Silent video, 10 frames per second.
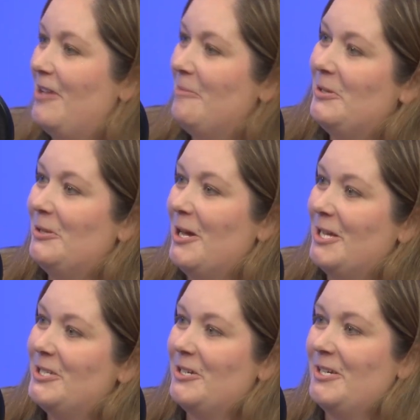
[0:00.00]
Family law
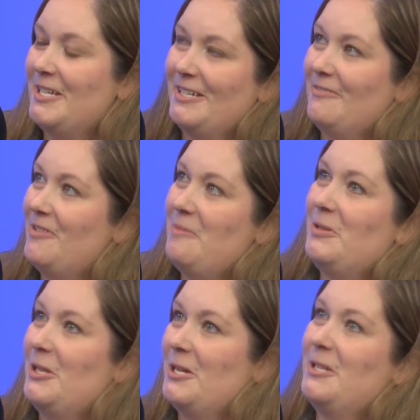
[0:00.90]
attorney or
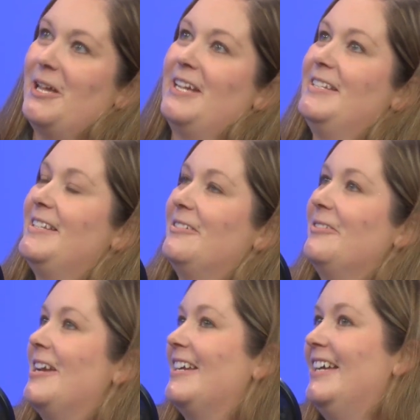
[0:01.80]
family law clients, they're,
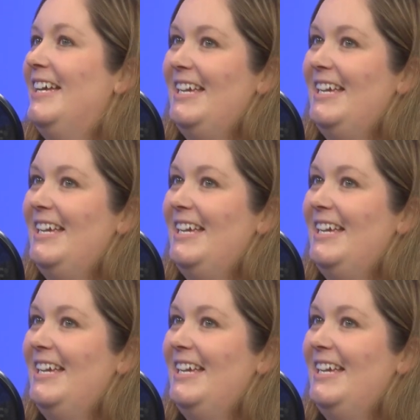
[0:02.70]
like,